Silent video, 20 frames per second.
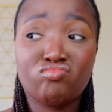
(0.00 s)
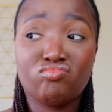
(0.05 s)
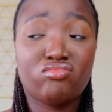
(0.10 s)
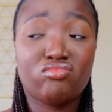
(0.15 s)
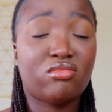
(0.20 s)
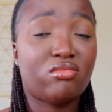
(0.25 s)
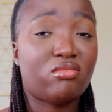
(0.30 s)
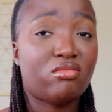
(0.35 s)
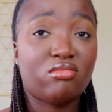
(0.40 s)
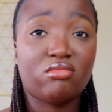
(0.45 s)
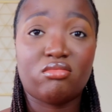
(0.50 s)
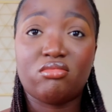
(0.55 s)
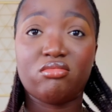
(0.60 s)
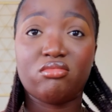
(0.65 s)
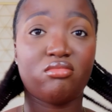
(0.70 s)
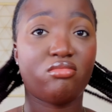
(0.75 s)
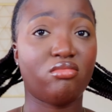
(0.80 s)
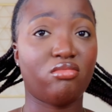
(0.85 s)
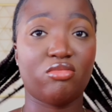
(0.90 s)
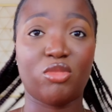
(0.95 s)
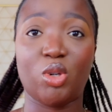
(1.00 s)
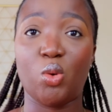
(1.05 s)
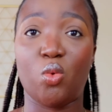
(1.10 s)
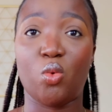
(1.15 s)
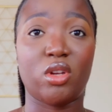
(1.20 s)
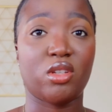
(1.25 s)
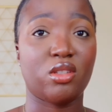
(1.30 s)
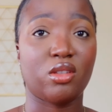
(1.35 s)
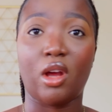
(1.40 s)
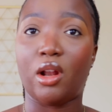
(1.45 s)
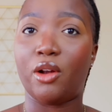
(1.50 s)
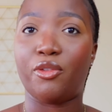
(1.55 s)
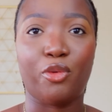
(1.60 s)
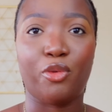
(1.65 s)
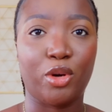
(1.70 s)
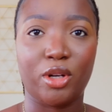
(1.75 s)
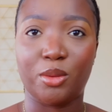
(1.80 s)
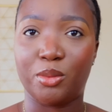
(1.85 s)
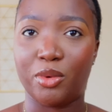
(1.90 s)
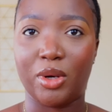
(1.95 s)
hmm, was not
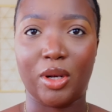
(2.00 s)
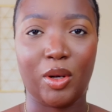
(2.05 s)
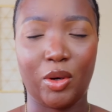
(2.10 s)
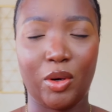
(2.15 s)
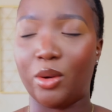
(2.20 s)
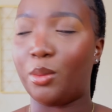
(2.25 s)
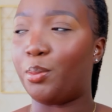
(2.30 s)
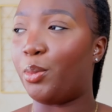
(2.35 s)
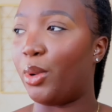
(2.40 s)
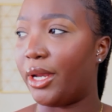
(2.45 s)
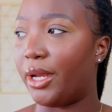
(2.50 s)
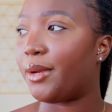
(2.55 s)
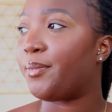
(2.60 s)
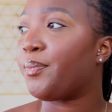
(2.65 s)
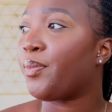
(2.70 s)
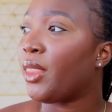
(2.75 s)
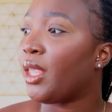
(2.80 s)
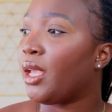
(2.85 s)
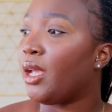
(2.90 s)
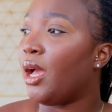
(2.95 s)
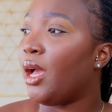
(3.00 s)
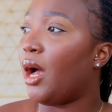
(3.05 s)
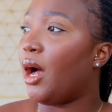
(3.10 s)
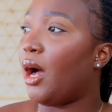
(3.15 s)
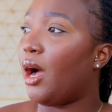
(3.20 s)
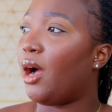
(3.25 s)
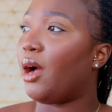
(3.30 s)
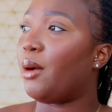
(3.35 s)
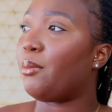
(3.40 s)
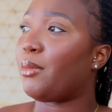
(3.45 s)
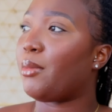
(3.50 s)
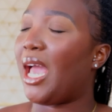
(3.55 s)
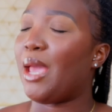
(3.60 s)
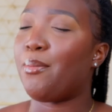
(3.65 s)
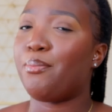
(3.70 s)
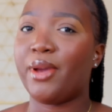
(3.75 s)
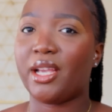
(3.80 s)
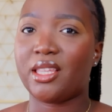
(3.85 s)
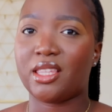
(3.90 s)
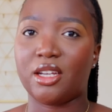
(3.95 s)
affordable at all but um, I
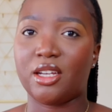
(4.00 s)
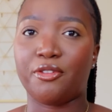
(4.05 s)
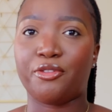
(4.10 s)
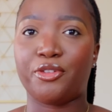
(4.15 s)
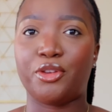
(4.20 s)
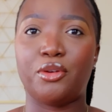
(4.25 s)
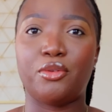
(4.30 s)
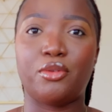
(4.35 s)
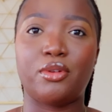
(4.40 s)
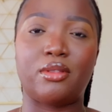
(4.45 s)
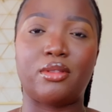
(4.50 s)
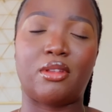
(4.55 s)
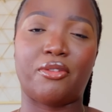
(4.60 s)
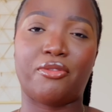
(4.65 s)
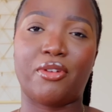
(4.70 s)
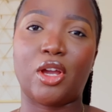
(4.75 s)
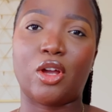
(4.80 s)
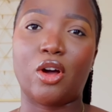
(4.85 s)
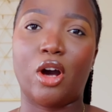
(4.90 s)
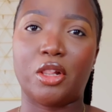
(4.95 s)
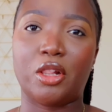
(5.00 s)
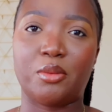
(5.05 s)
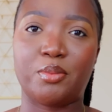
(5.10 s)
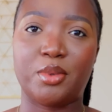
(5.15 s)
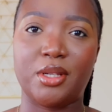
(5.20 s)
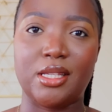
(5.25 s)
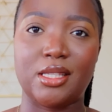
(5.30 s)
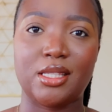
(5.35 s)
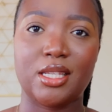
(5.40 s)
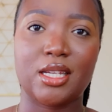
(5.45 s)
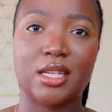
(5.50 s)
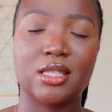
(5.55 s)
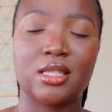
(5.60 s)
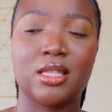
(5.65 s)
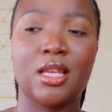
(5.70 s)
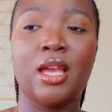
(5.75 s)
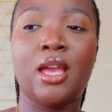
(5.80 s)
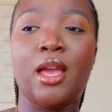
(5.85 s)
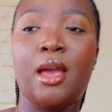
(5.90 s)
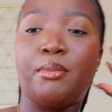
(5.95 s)
picked a few different color pieces
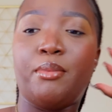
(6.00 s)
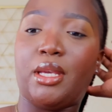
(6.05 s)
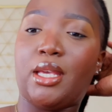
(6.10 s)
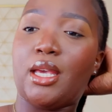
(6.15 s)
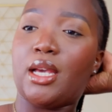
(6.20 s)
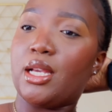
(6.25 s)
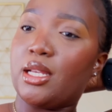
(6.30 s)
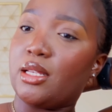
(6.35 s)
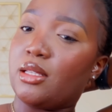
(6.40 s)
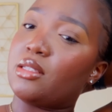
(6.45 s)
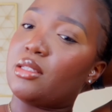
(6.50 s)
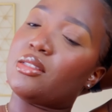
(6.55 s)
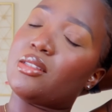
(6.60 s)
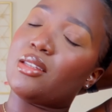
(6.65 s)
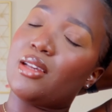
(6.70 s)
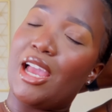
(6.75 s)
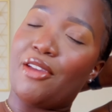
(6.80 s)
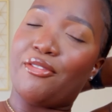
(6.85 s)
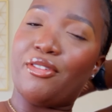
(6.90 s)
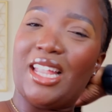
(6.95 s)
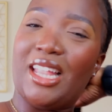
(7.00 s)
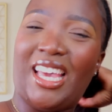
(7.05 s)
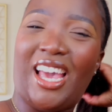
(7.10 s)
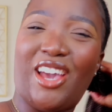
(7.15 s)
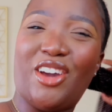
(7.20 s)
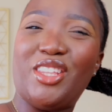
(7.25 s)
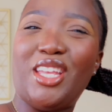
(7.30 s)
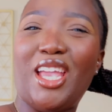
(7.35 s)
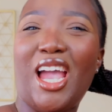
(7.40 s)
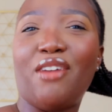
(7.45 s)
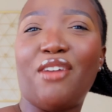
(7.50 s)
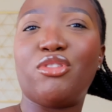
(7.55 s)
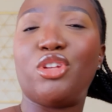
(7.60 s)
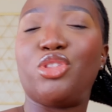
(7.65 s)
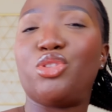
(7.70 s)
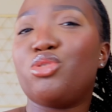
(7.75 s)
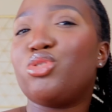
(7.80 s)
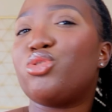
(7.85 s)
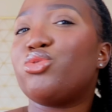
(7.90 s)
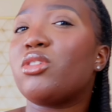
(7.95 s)
because I feel like I already have the
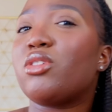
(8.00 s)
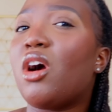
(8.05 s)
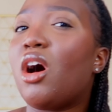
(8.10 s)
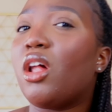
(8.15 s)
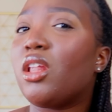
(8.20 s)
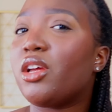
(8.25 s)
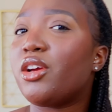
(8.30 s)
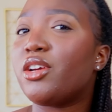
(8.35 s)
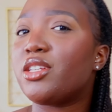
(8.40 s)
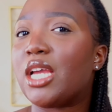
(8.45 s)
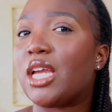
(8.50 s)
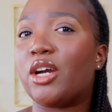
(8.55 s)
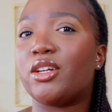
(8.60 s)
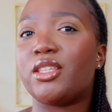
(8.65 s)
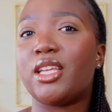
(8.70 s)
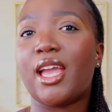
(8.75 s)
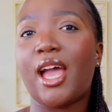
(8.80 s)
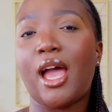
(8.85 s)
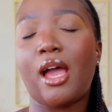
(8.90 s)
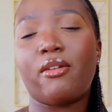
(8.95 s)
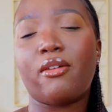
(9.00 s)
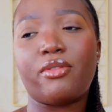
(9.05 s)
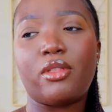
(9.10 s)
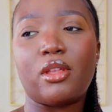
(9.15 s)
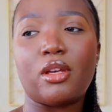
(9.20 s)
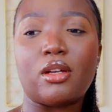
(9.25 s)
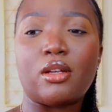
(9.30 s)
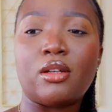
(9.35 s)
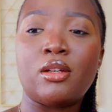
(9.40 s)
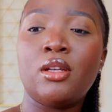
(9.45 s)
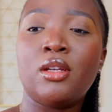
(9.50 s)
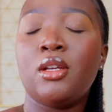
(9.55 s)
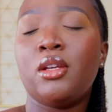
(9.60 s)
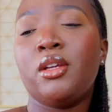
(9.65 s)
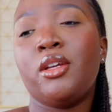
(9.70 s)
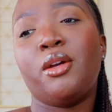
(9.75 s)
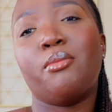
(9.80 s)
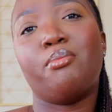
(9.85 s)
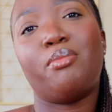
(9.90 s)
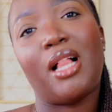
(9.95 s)
neutral colors I already have the
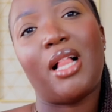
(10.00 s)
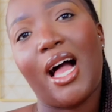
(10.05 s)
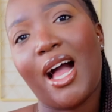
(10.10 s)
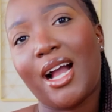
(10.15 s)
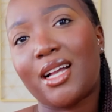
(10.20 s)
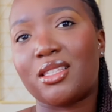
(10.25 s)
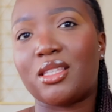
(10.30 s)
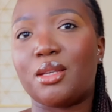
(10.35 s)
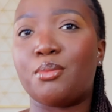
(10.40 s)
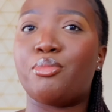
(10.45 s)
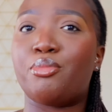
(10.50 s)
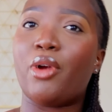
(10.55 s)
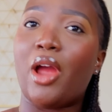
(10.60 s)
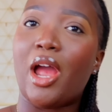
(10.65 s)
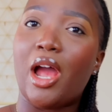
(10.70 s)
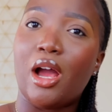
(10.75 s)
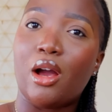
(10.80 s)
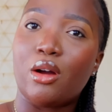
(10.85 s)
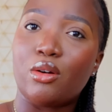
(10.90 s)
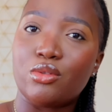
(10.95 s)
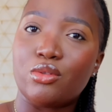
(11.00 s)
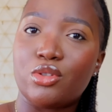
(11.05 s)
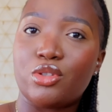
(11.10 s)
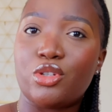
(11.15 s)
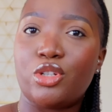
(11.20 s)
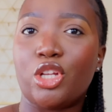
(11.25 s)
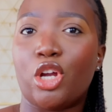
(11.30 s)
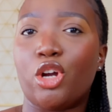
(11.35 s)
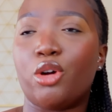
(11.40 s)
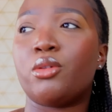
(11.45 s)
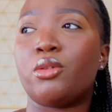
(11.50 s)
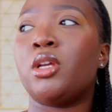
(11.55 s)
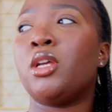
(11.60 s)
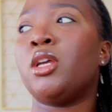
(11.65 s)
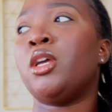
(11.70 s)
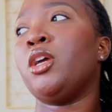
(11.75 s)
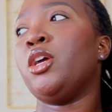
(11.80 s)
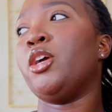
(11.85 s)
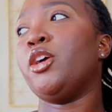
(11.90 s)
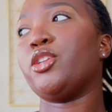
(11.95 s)
blacks the browns you know
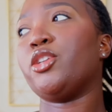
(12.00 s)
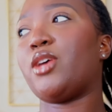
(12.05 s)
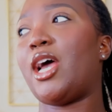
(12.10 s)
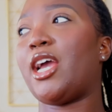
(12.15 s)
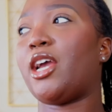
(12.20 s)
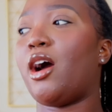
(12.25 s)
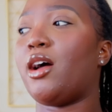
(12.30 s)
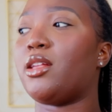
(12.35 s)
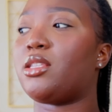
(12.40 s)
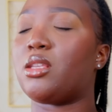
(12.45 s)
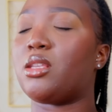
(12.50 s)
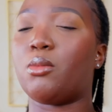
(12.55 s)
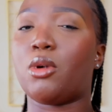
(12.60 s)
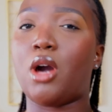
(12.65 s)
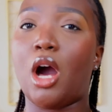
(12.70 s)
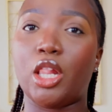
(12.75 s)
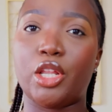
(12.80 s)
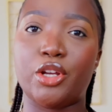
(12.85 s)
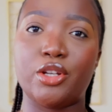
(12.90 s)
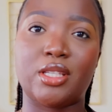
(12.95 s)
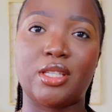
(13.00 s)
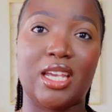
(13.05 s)
so I got some colors